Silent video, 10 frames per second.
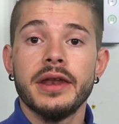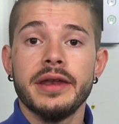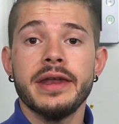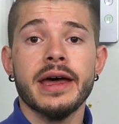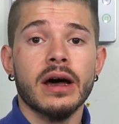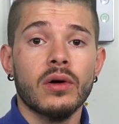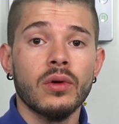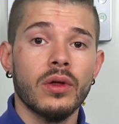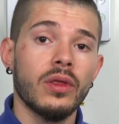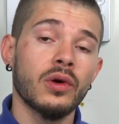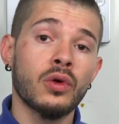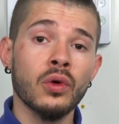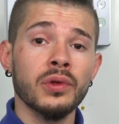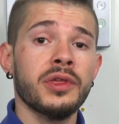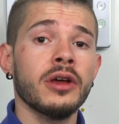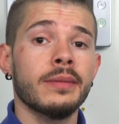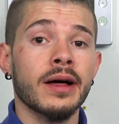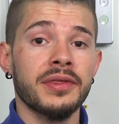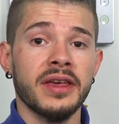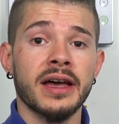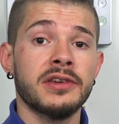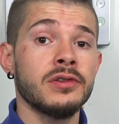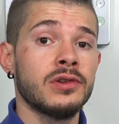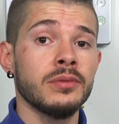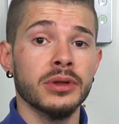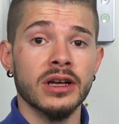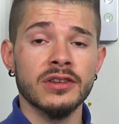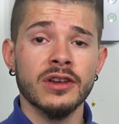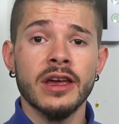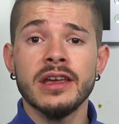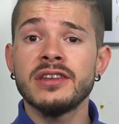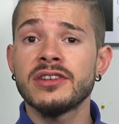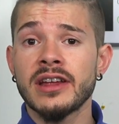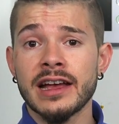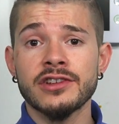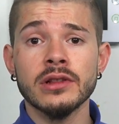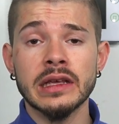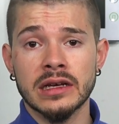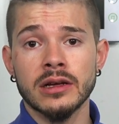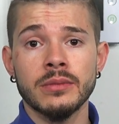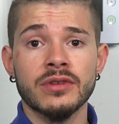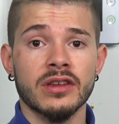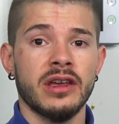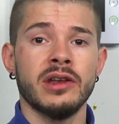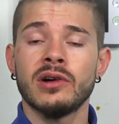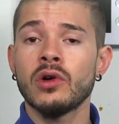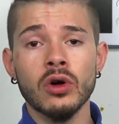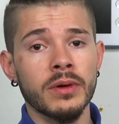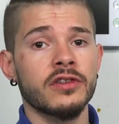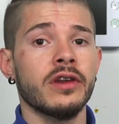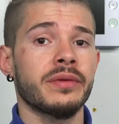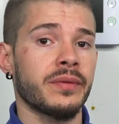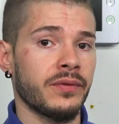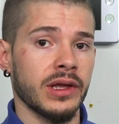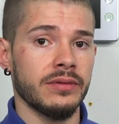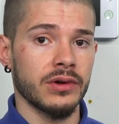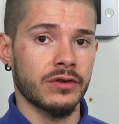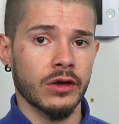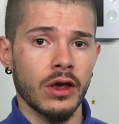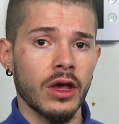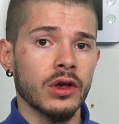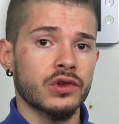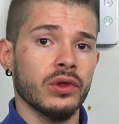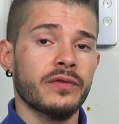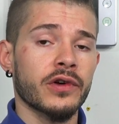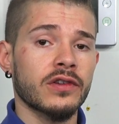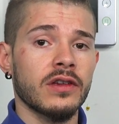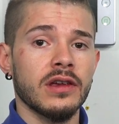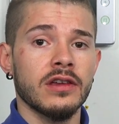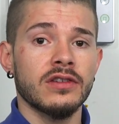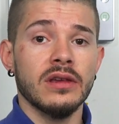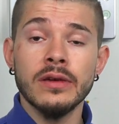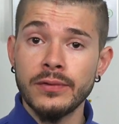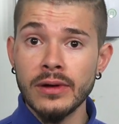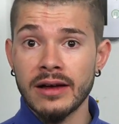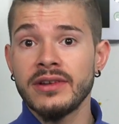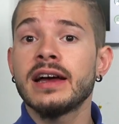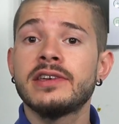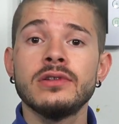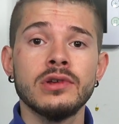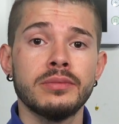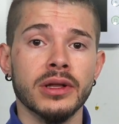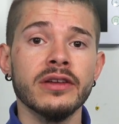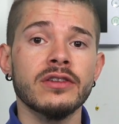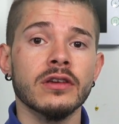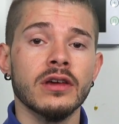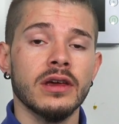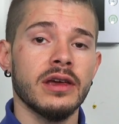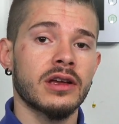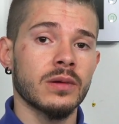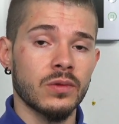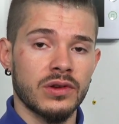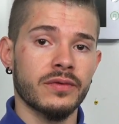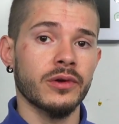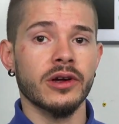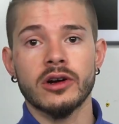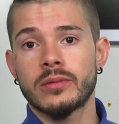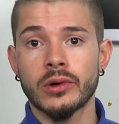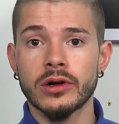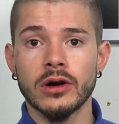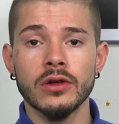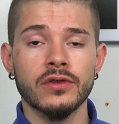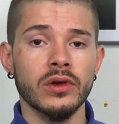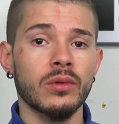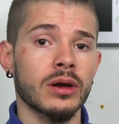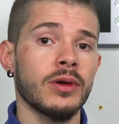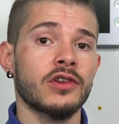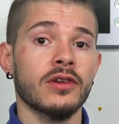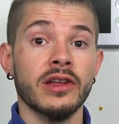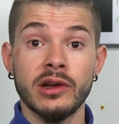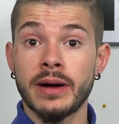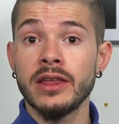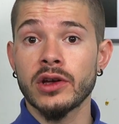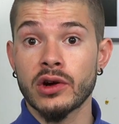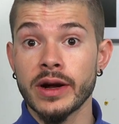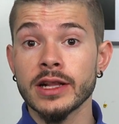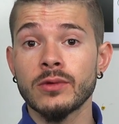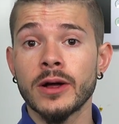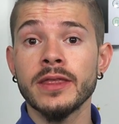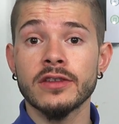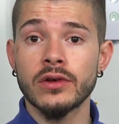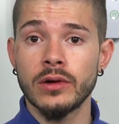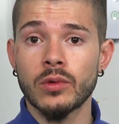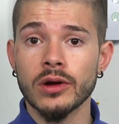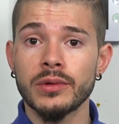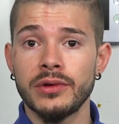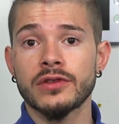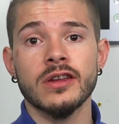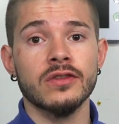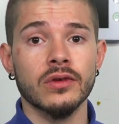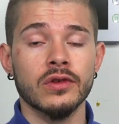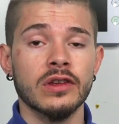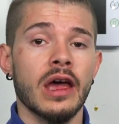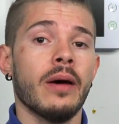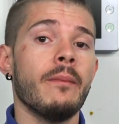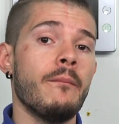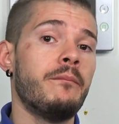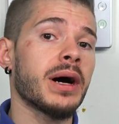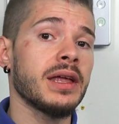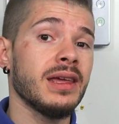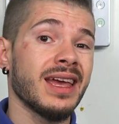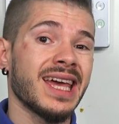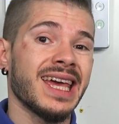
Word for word: Now, the cool thing about the I Q two Plus is it actually comes in a whole bunch of different flavors. So the first thing is, if you have an I Q two Plus, it comes with different daughterboard cards, so you want to make sure that you're buying the correct one that's going to work with your sensors, but